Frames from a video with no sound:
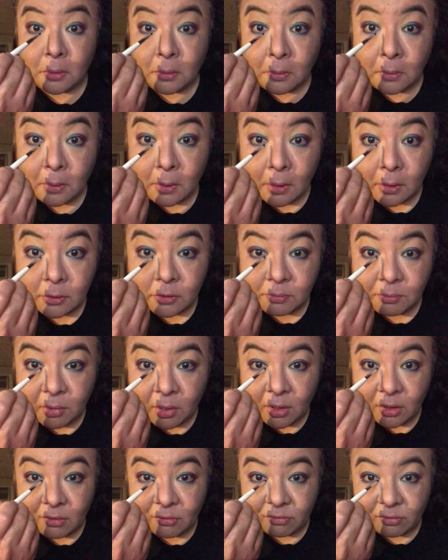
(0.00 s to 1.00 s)
well, it's
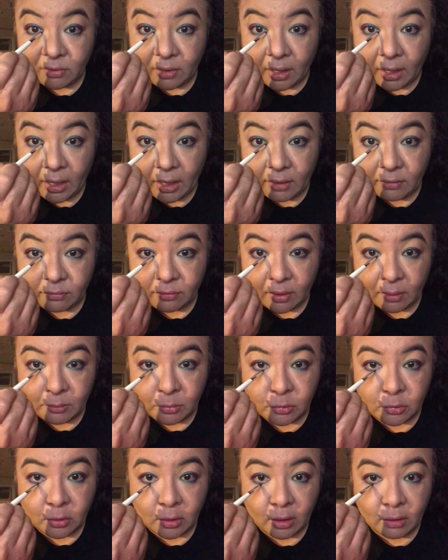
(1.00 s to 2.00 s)
part of life. I'm
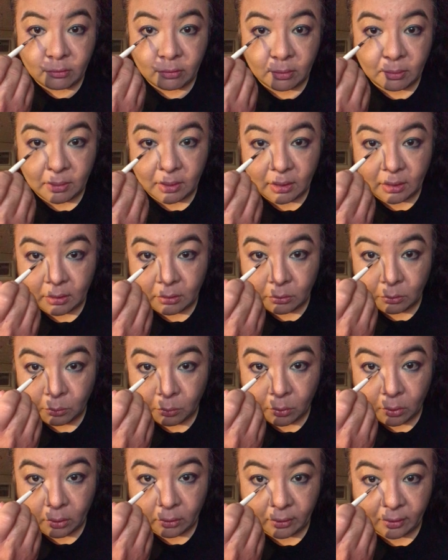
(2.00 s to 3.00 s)
sure everybody in the
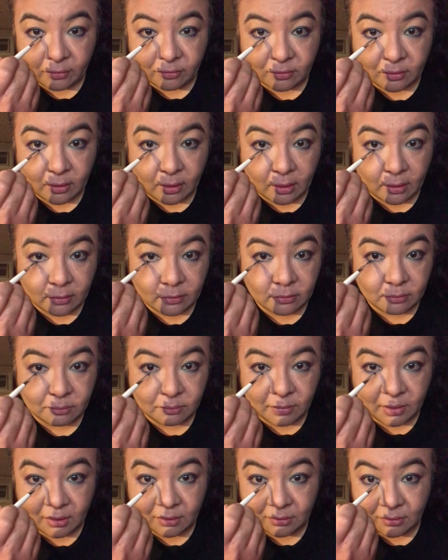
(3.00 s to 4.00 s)
world has cussed,
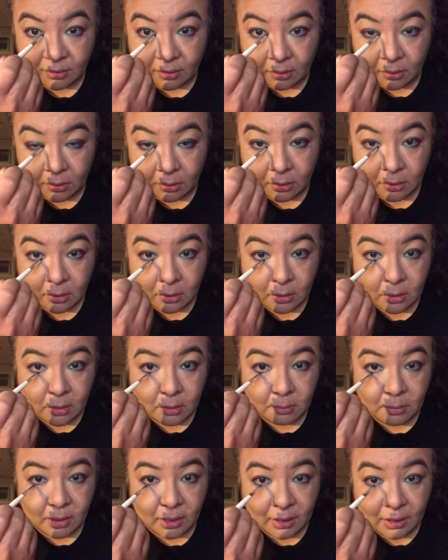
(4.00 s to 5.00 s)
big deal.
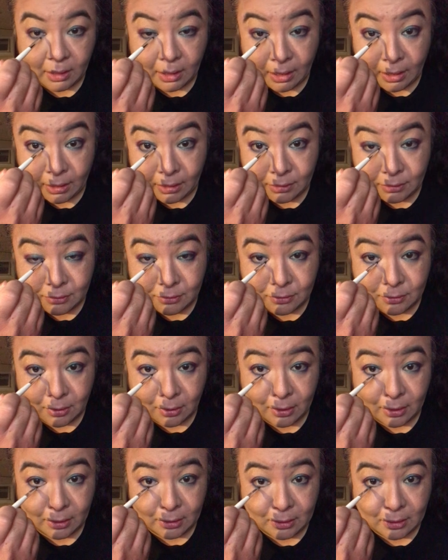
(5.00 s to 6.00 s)
But I
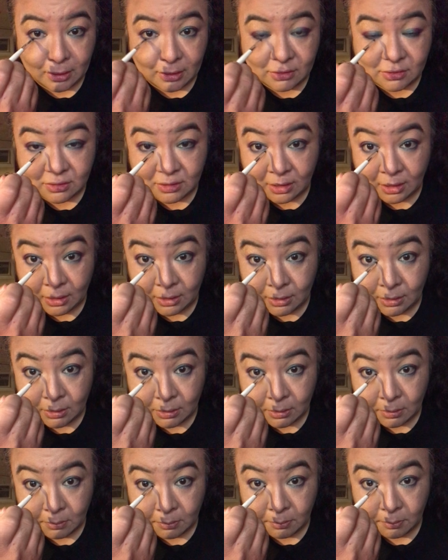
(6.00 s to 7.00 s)
started cussing
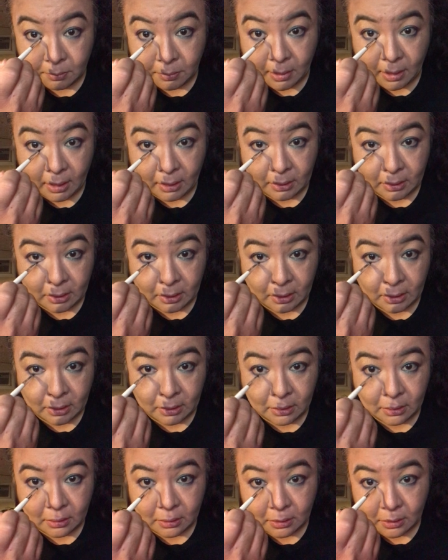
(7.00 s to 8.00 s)
back in